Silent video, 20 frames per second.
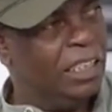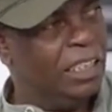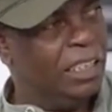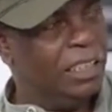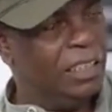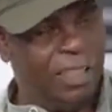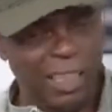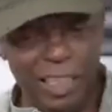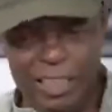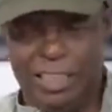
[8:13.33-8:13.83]

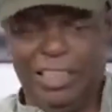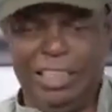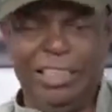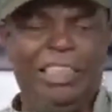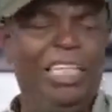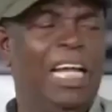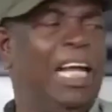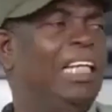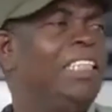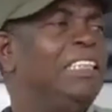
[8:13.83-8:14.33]
What
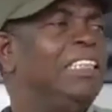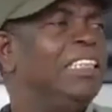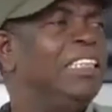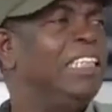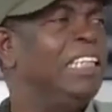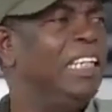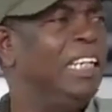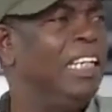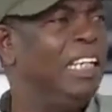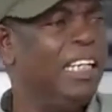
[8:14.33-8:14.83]
is that?
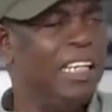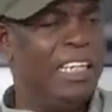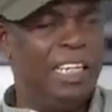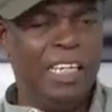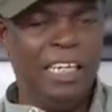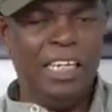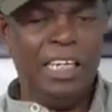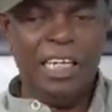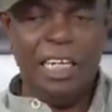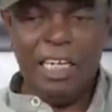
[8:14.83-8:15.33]

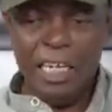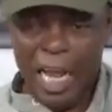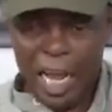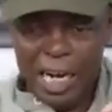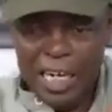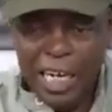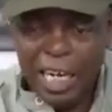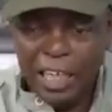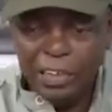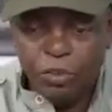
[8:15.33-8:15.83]

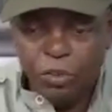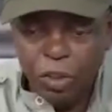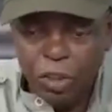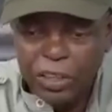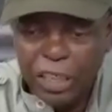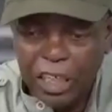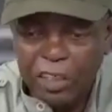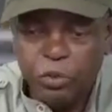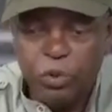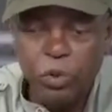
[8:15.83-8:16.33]
Ghanaian
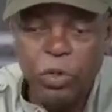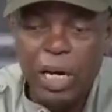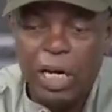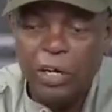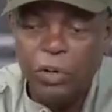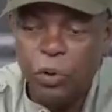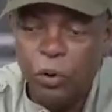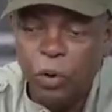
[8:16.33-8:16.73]
soldiers took an